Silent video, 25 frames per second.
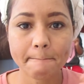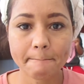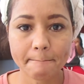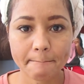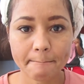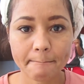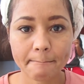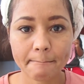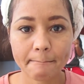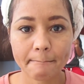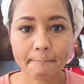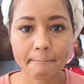
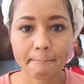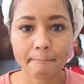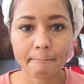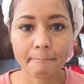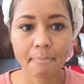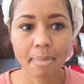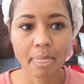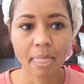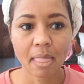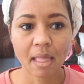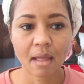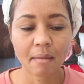hmm?
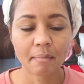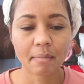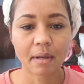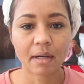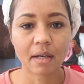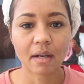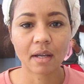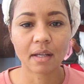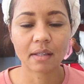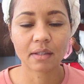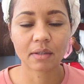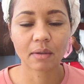but
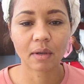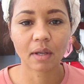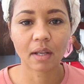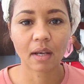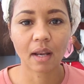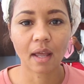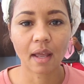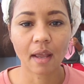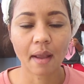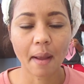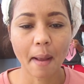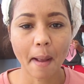now it's going like,